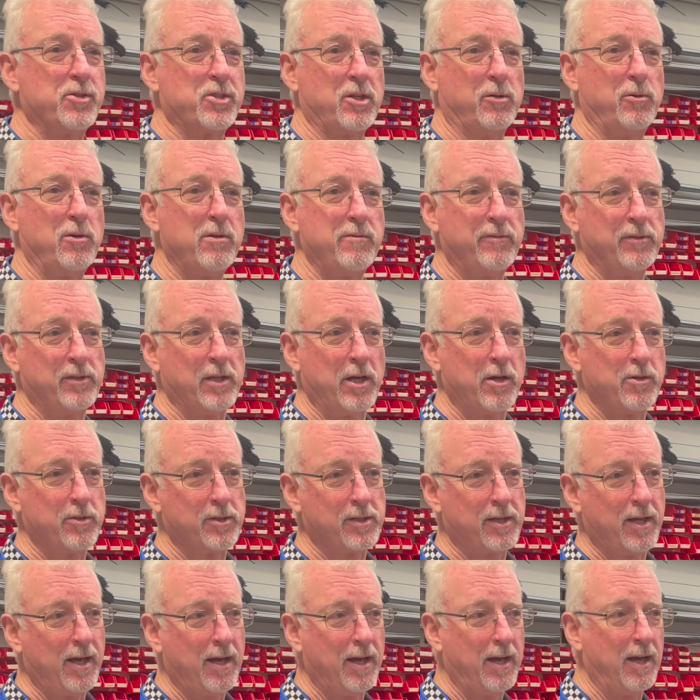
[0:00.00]
So even though the
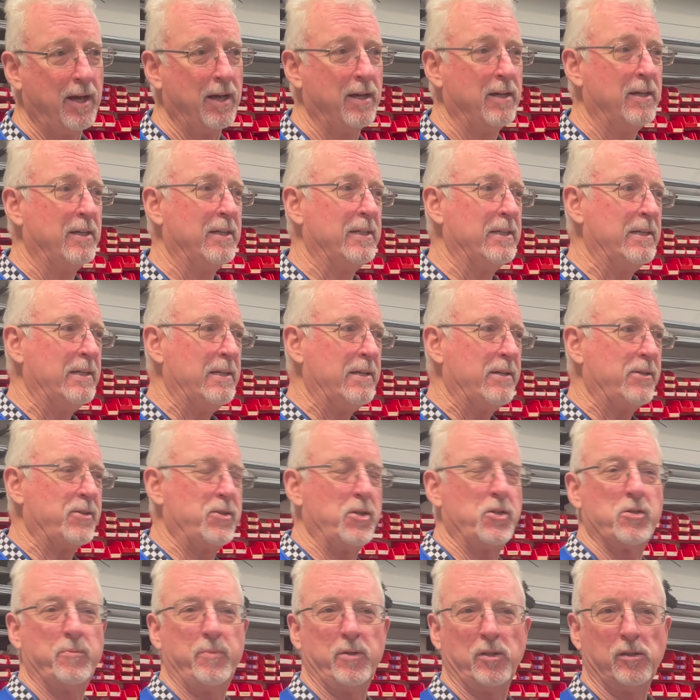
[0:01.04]
car
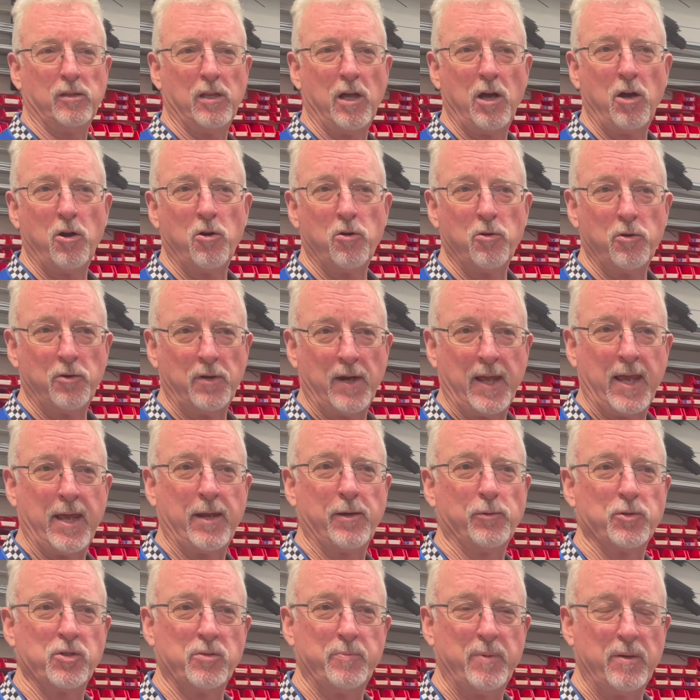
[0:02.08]
sits a bit lower and
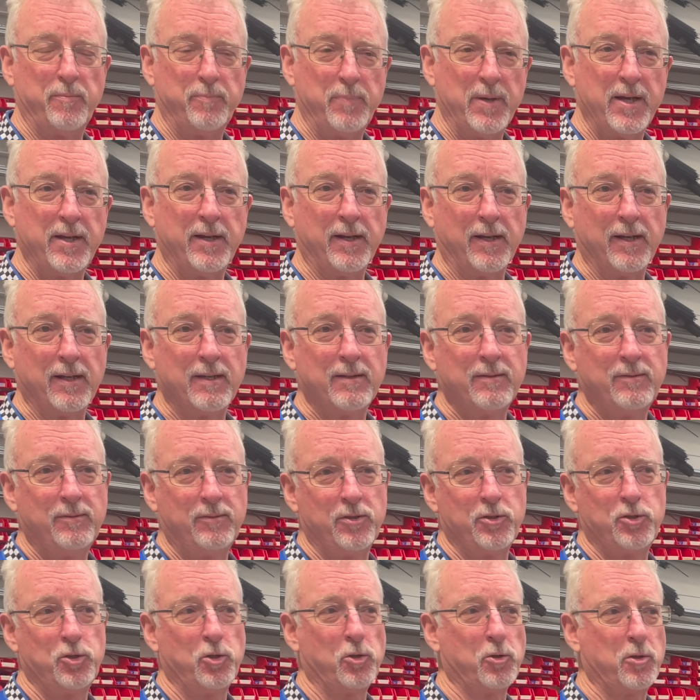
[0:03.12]
handles a bit better,
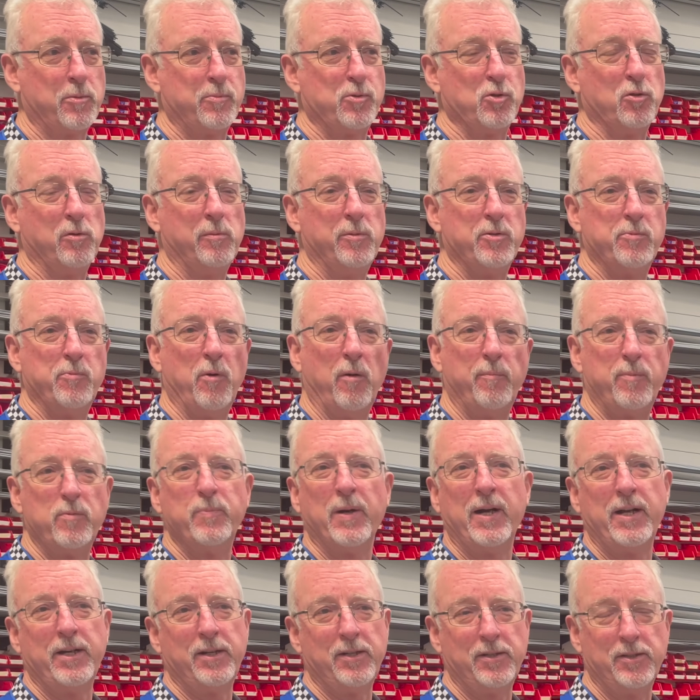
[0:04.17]
the shock absorbers might be
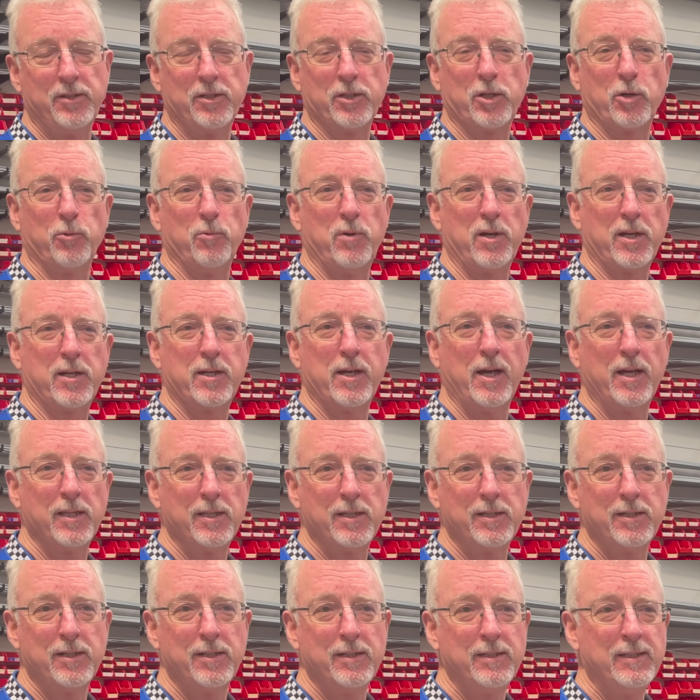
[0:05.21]
painted in the correct
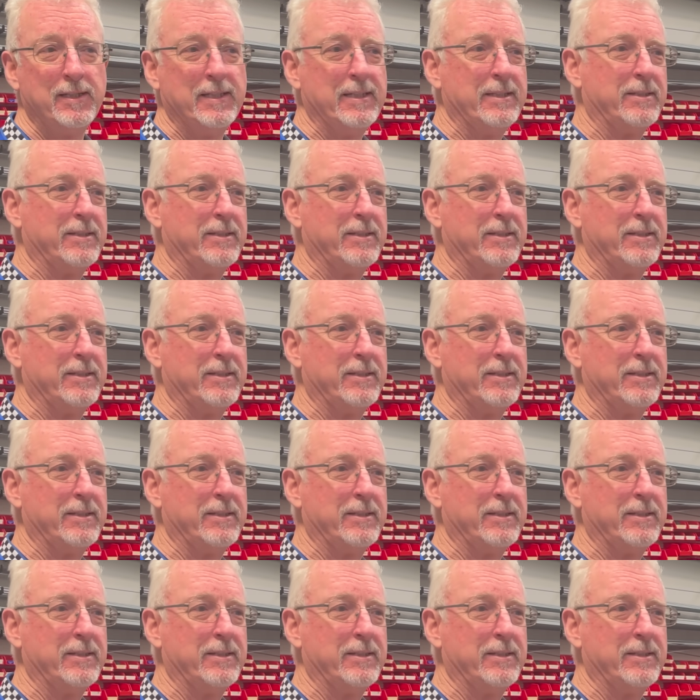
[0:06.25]
colour,